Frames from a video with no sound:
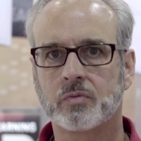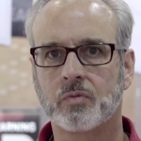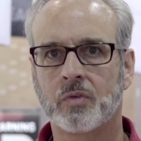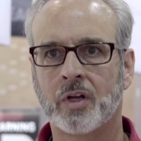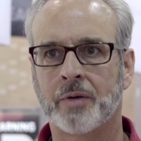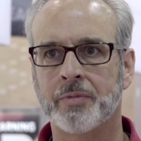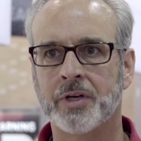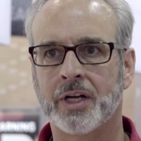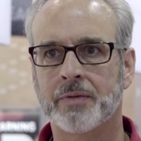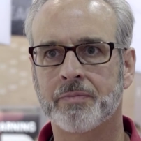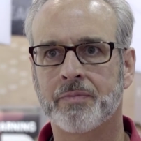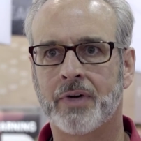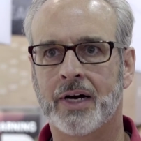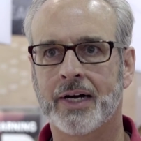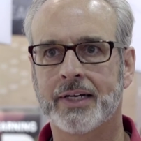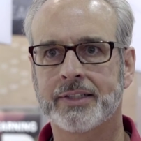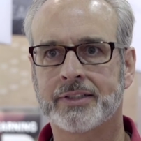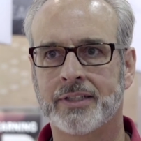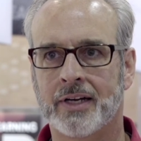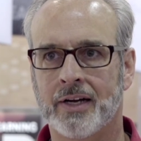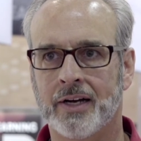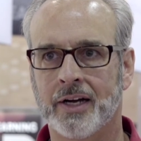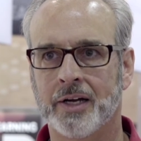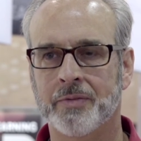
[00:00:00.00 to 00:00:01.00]
I mean, my
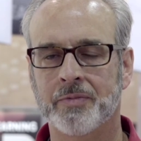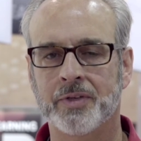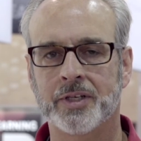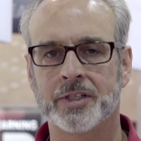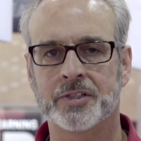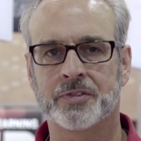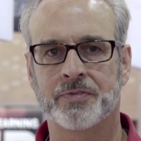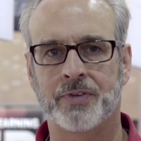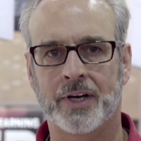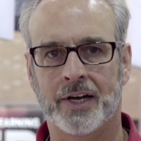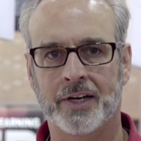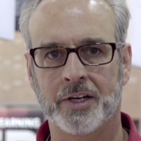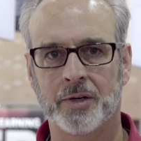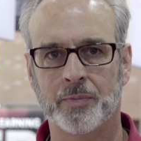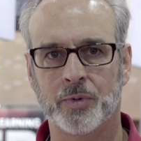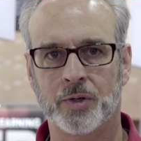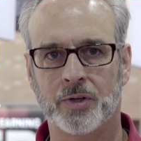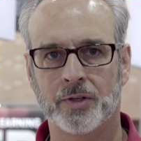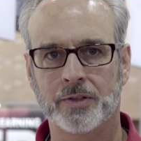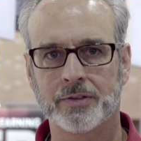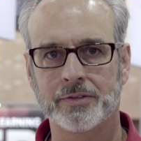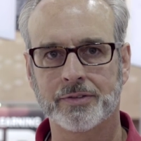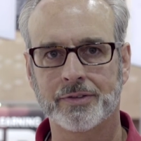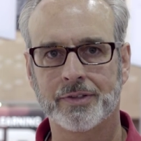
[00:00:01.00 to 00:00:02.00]
time is
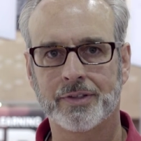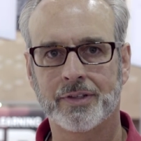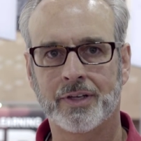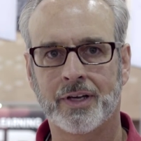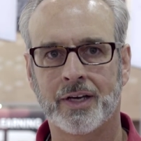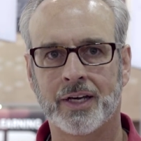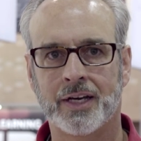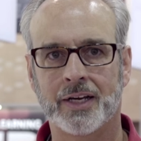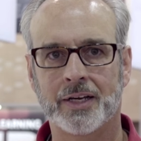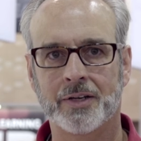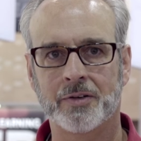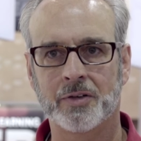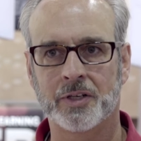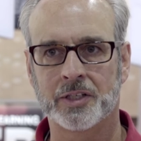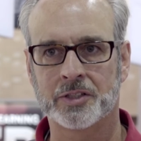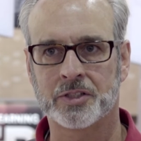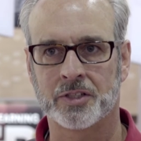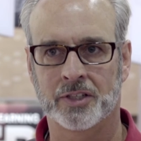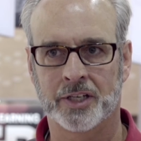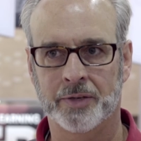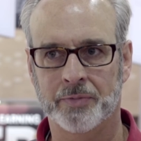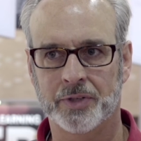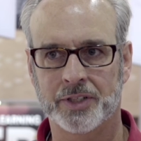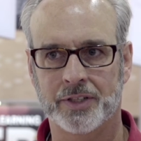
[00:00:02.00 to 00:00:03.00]
valuable and it's
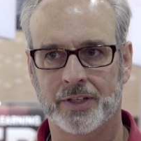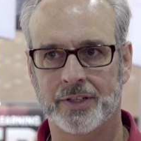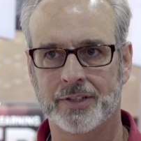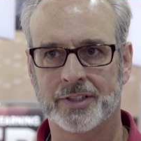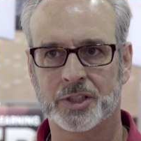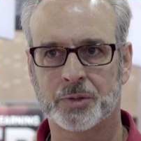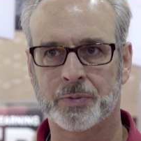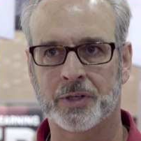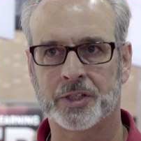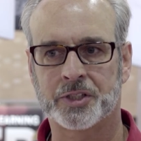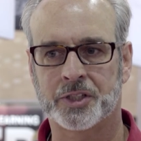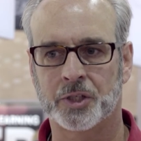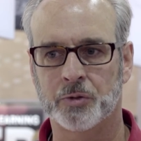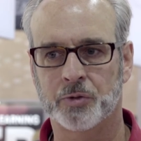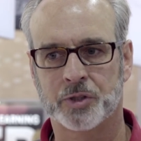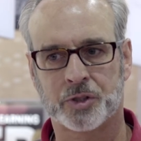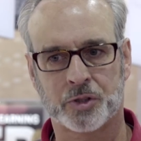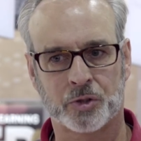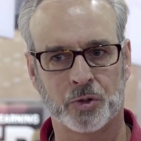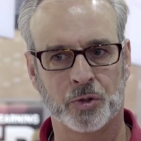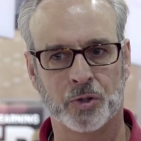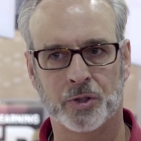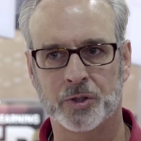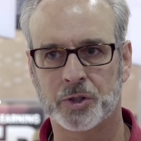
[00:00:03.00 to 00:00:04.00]
limited, especially with
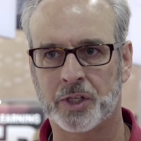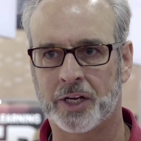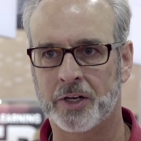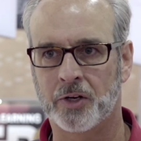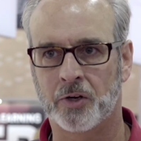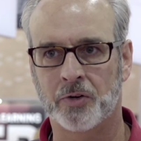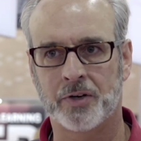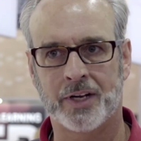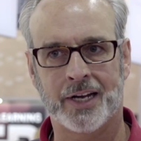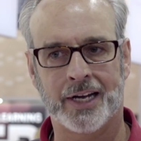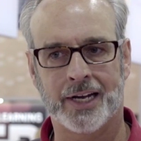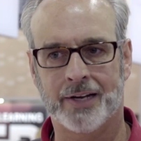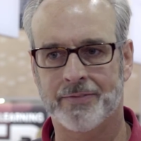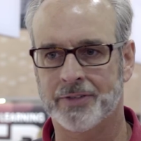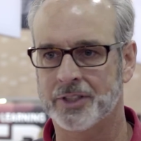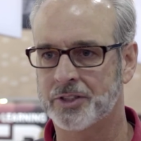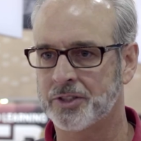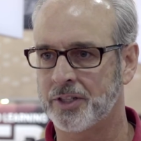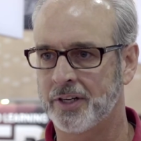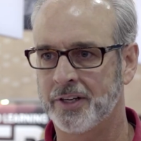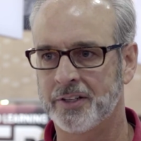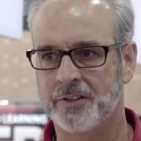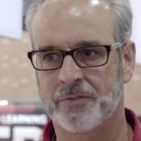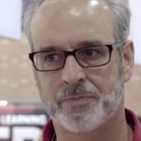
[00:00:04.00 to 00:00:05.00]
schools. I don't have a
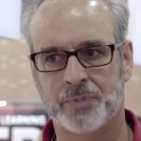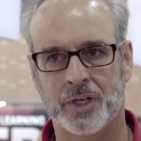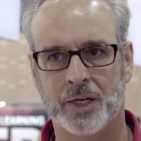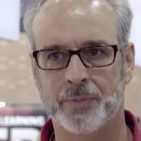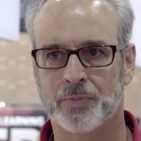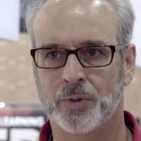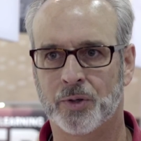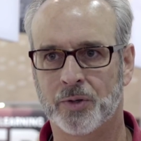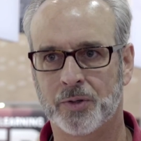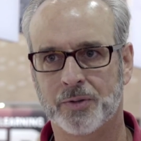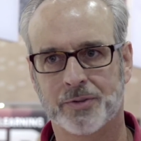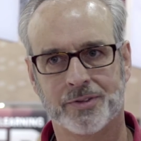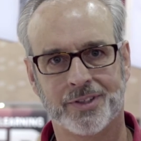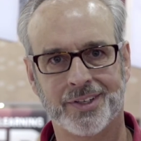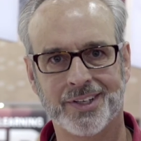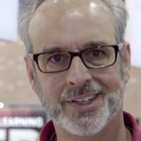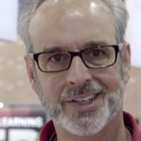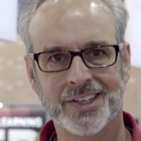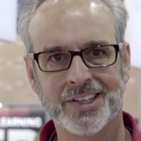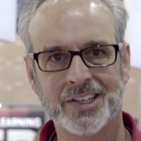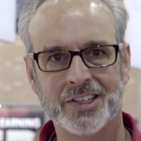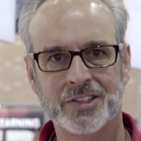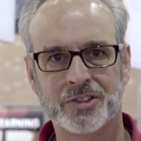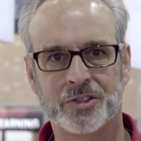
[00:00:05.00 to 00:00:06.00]
ton of people
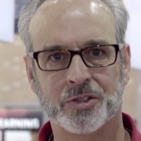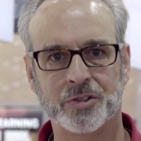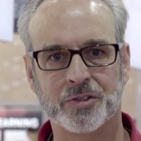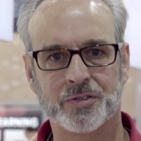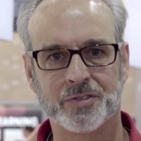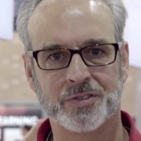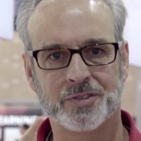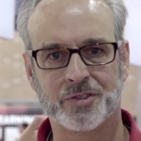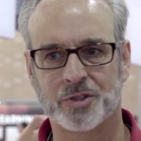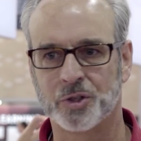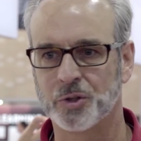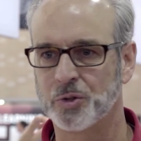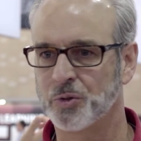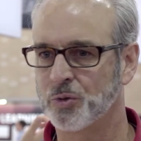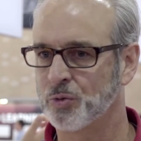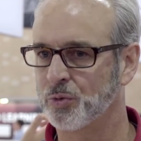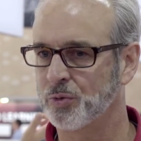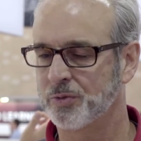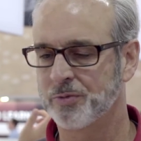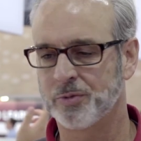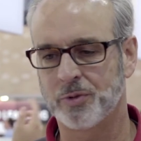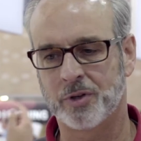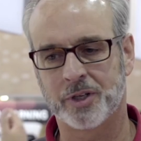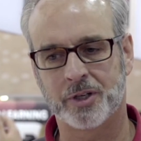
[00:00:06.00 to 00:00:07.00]
to
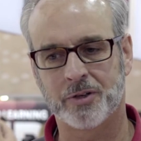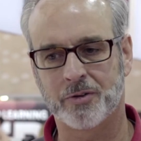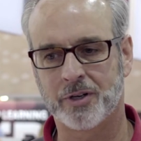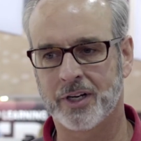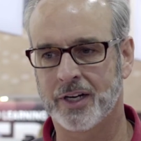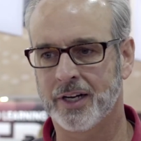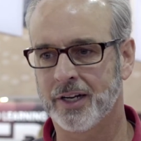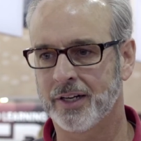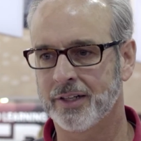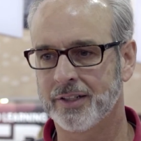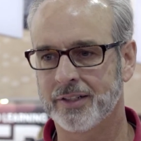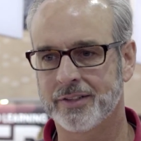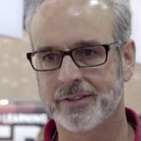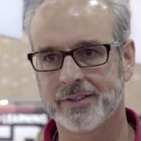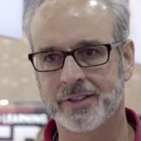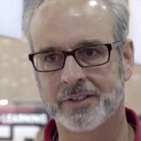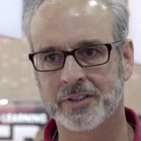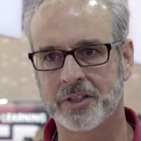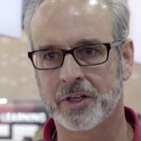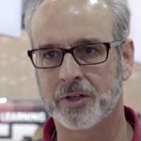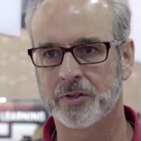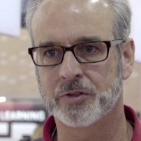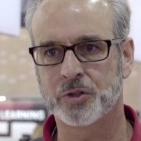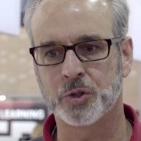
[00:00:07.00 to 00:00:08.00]
run around
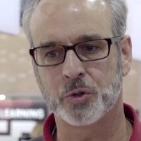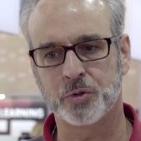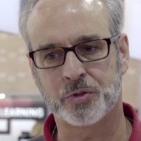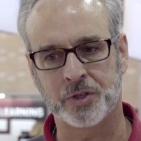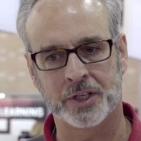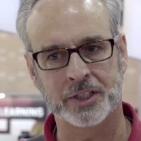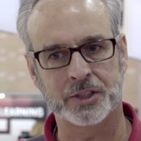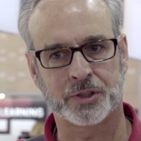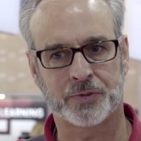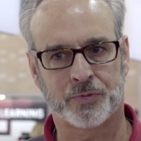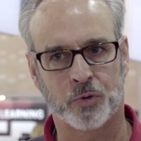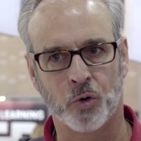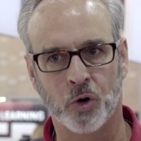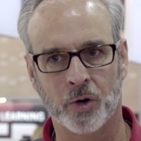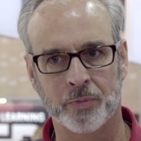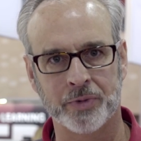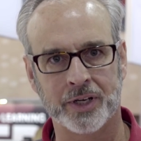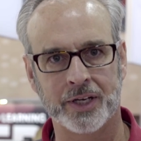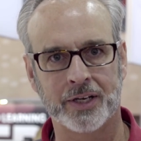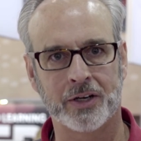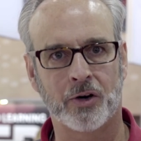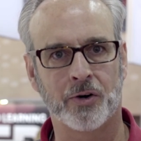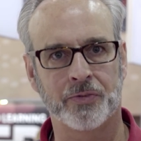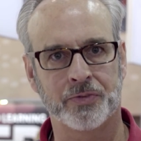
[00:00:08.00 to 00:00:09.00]
and do things for
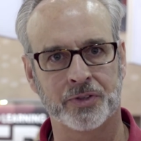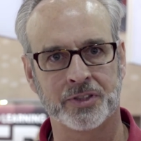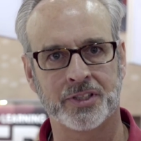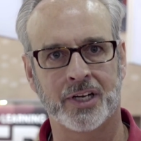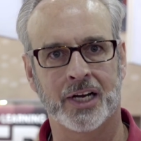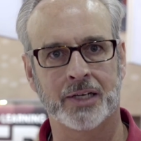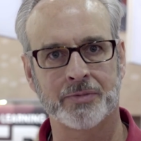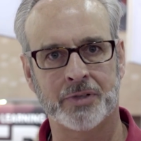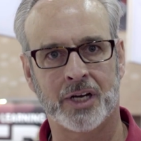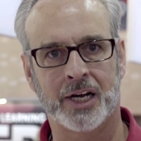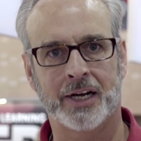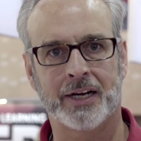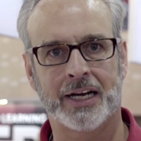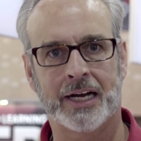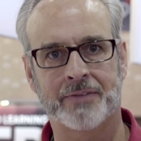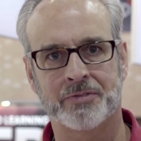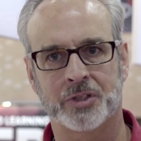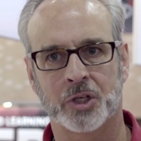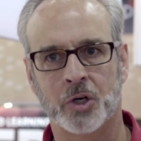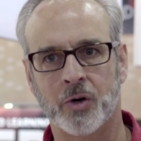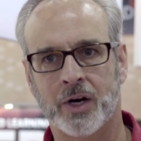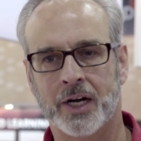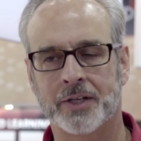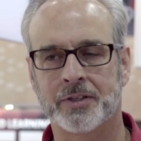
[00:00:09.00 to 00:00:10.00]
me. Oftentimes I have
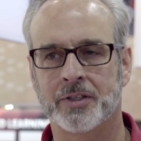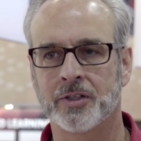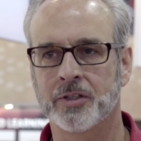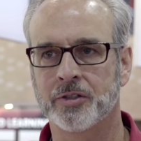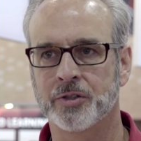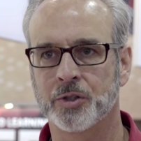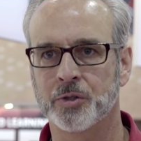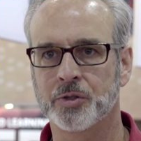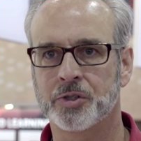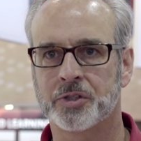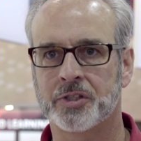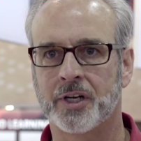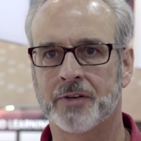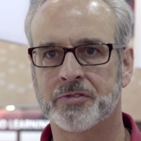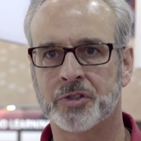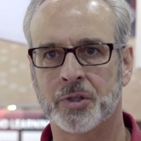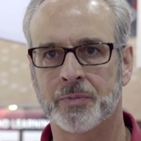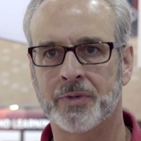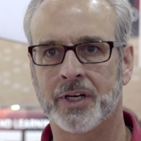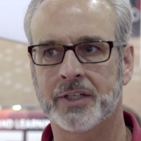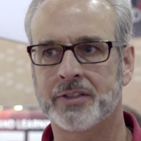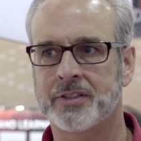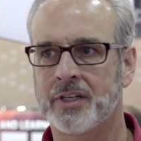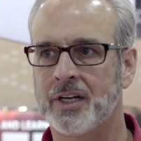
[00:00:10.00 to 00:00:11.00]
to go out there and do stuff, so
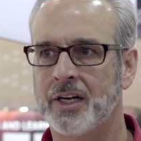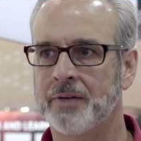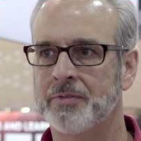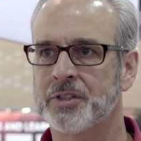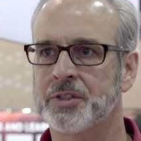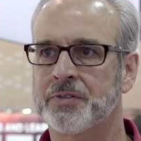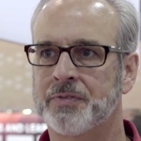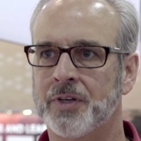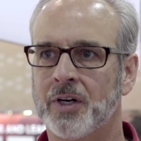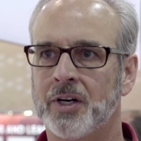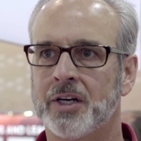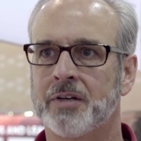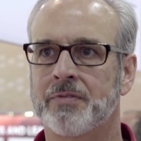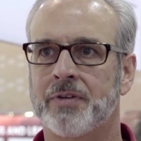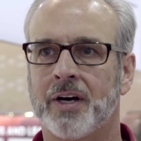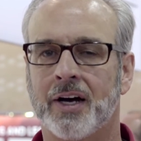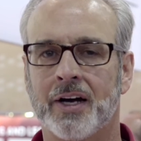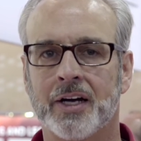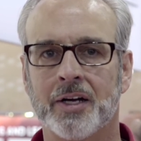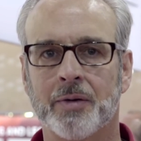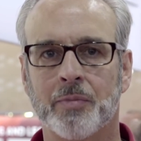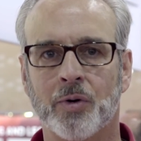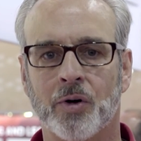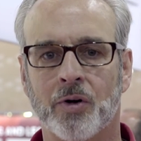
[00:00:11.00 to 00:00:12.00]
my time is very
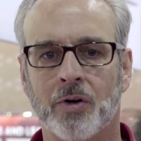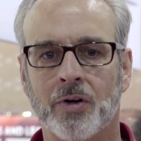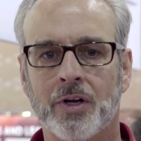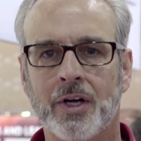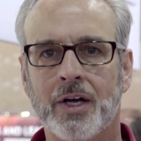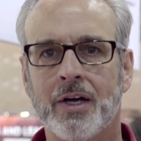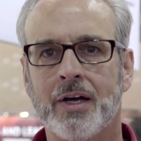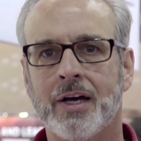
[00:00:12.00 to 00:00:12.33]
valuable.